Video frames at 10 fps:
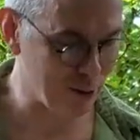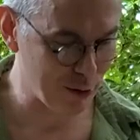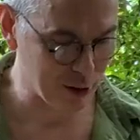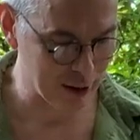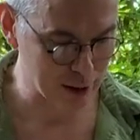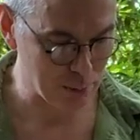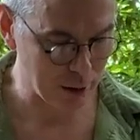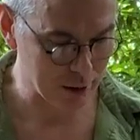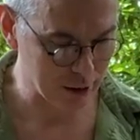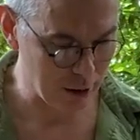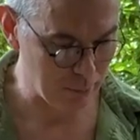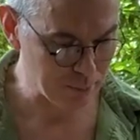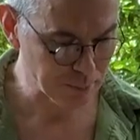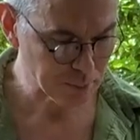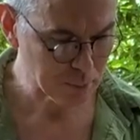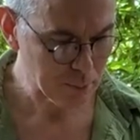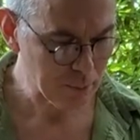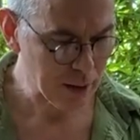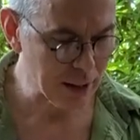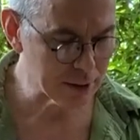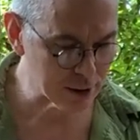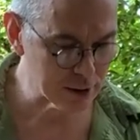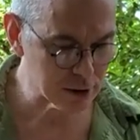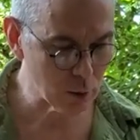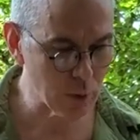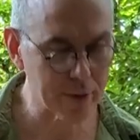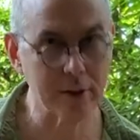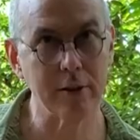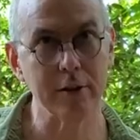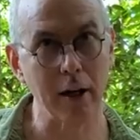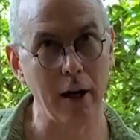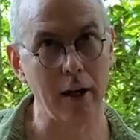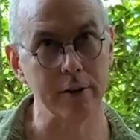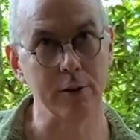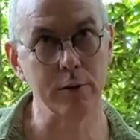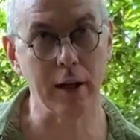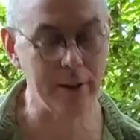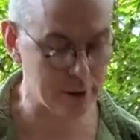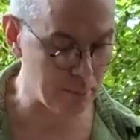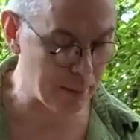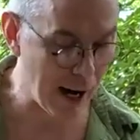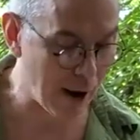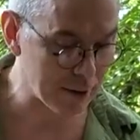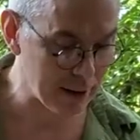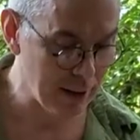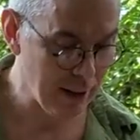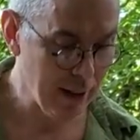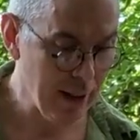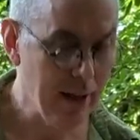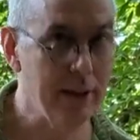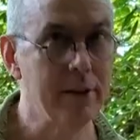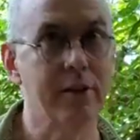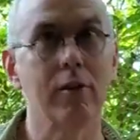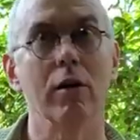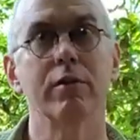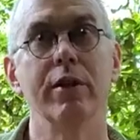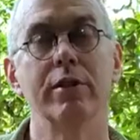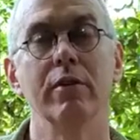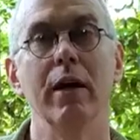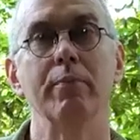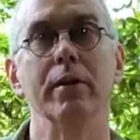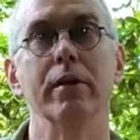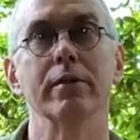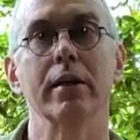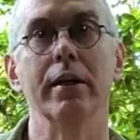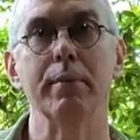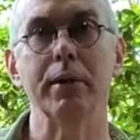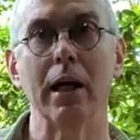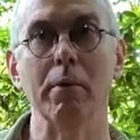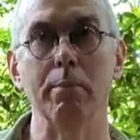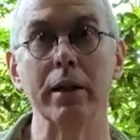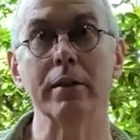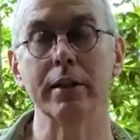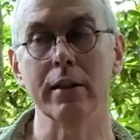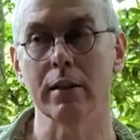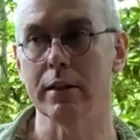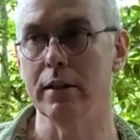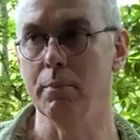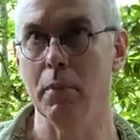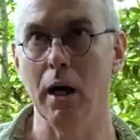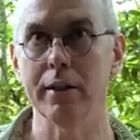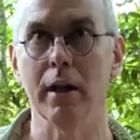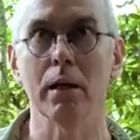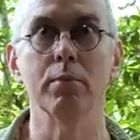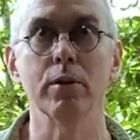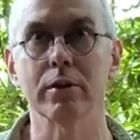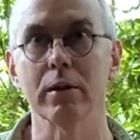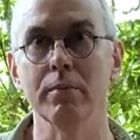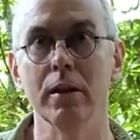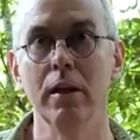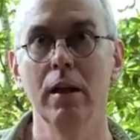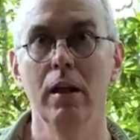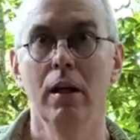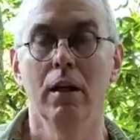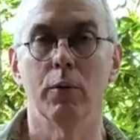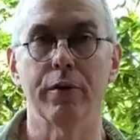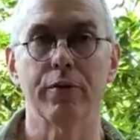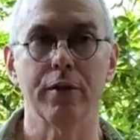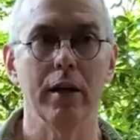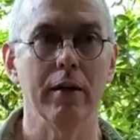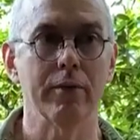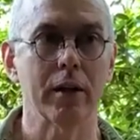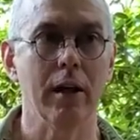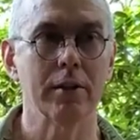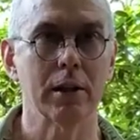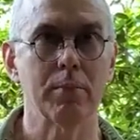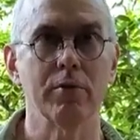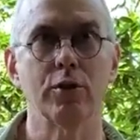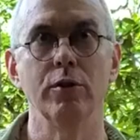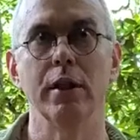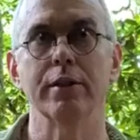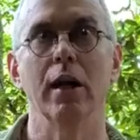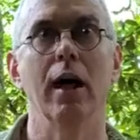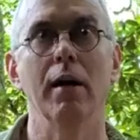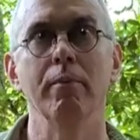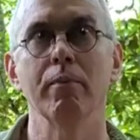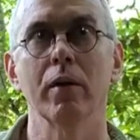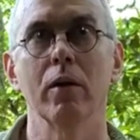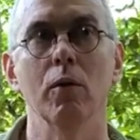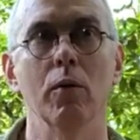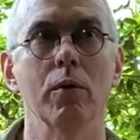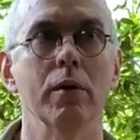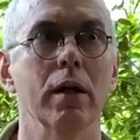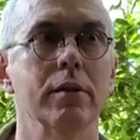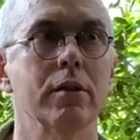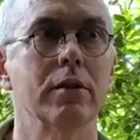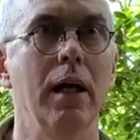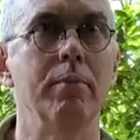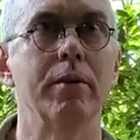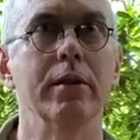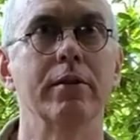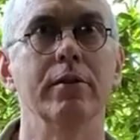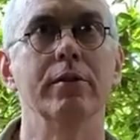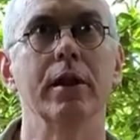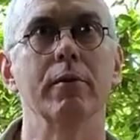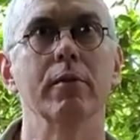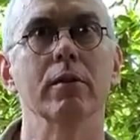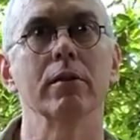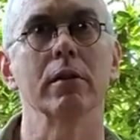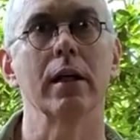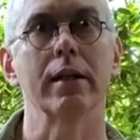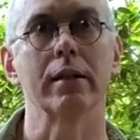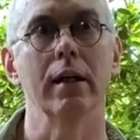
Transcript: a few things, but essentially what this entire sutta is about is the cultivation of emptiness. And it became a big deal in Mahayana Buddhism with the concept of Sūññata, or just emptiness in general. Like